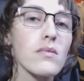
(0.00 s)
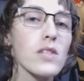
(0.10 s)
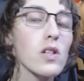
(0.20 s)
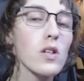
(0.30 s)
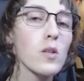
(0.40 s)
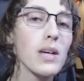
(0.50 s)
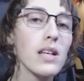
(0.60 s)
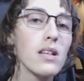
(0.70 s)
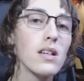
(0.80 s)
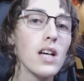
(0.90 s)
just a little
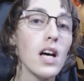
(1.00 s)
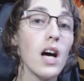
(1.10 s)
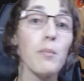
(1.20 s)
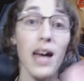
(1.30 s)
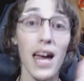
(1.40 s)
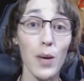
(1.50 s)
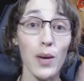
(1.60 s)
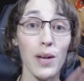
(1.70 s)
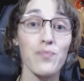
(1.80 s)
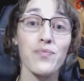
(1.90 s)
bit. But
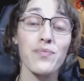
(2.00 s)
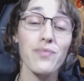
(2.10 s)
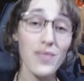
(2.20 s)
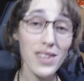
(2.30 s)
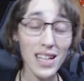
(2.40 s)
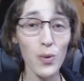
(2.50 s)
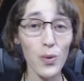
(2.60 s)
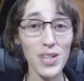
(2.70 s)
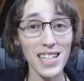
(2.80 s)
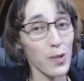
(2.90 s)
anyway,
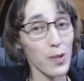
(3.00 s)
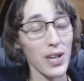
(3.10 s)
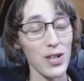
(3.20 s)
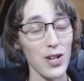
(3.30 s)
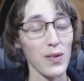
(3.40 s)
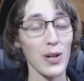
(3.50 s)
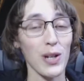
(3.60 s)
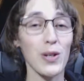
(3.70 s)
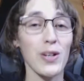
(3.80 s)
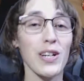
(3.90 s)
once again, I hope you guys are having a
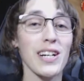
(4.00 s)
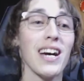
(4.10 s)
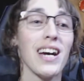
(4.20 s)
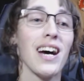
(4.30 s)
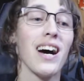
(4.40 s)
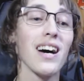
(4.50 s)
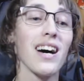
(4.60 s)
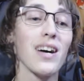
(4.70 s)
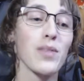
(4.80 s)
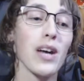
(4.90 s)
great new year.
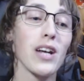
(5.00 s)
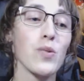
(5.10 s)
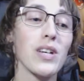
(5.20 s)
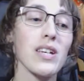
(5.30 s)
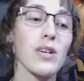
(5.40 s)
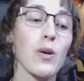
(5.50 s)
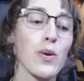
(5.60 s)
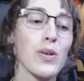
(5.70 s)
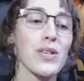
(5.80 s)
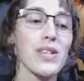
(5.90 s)
I just want to go
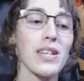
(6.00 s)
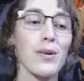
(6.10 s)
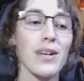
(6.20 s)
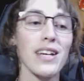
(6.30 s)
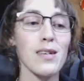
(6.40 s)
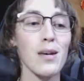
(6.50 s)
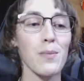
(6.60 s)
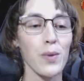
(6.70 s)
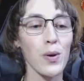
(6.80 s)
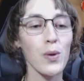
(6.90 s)
through and set down, I guess,
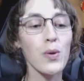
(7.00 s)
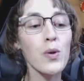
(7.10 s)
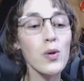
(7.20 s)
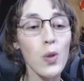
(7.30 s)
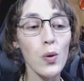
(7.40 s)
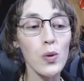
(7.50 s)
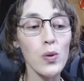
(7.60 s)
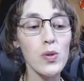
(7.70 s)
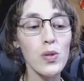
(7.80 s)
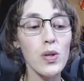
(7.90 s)
some
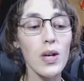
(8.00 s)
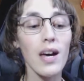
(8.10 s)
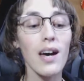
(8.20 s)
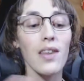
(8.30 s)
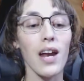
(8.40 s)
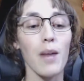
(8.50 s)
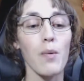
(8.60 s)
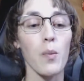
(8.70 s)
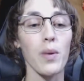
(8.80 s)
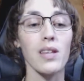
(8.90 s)
goals that I'm
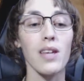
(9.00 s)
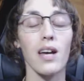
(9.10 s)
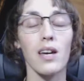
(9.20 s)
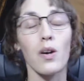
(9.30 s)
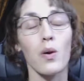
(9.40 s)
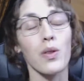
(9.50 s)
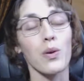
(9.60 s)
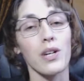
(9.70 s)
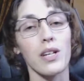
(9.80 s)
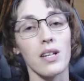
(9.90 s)
hoping that I can go
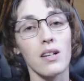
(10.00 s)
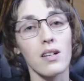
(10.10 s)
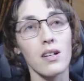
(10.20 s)
through and